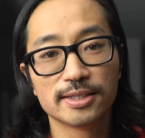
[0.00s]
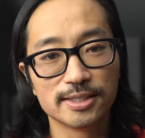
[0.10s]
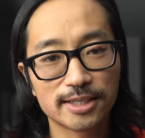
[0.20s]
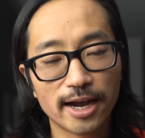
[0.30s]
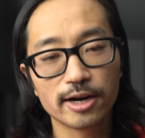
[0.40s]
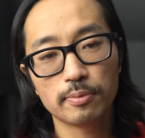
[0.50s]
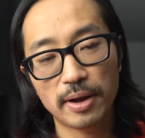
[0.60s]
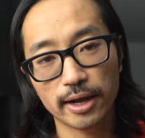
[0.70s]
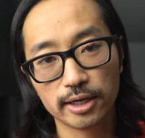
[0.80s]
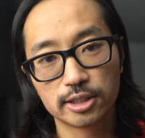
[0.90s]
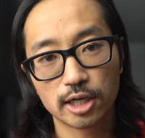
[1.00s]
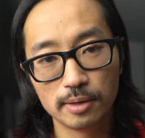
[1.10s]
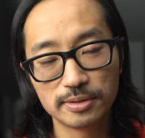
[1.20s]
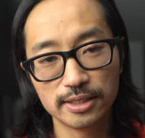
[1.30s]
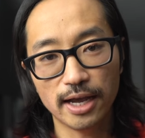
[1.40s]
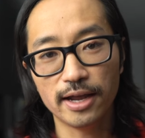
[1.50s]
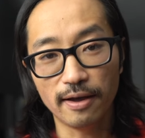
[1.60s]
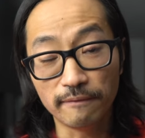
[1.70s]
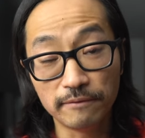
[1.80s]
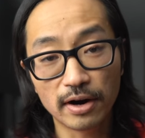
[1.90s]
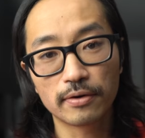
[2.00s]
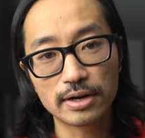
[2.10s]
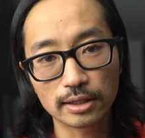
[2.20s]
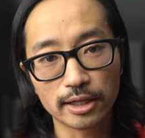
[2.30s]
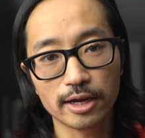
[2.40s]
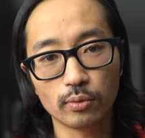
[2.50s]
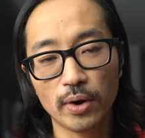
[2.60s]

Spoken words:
This entire package comes in at a very light